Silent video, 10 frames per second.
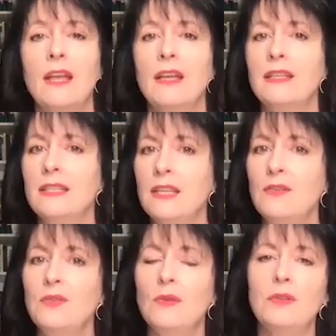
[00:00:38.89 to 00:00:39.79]
Continue
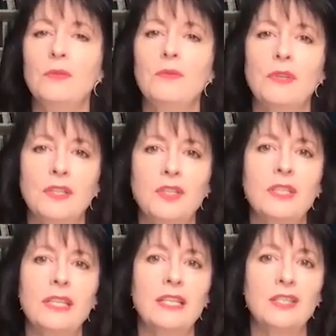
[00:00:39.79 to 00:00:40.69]
to include
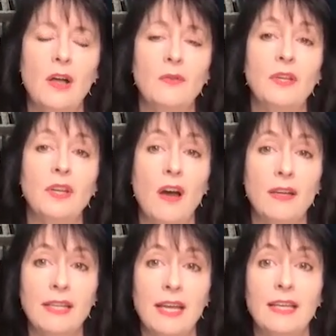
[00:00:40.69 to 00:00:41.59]
religiously intolerant
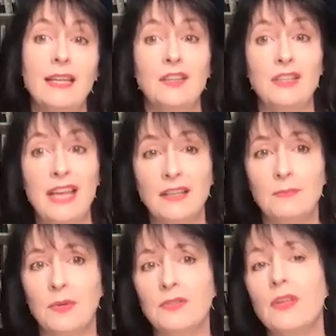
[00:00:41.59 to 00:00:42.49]
content in
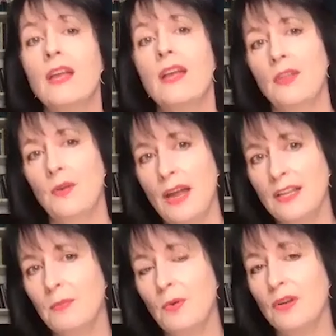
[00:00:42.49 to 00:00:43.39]
textbooks that are
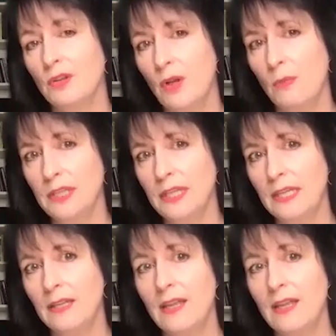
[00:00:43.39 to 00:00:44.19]
exported globally,